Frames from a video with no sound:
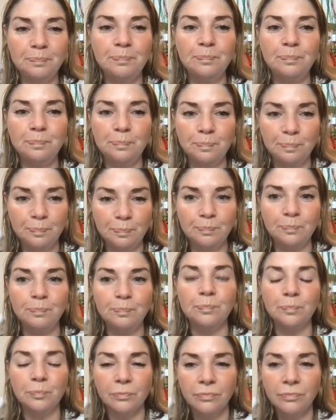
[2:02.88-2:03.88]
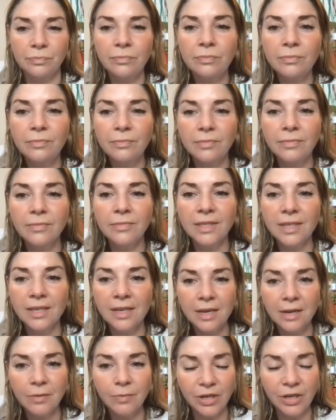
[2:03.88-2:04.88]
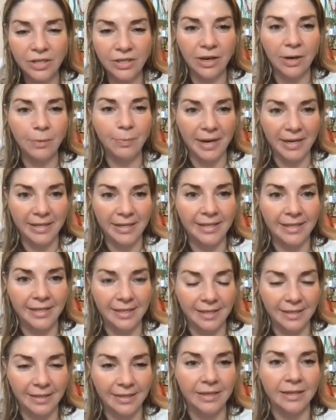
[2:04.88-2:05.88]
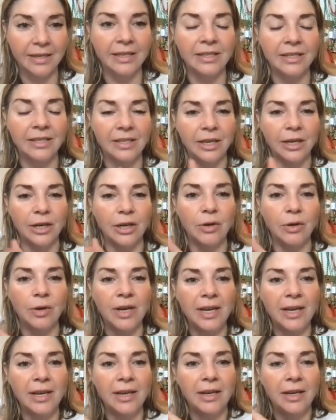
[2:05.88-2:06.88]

Yeah we just started Pisces season. And so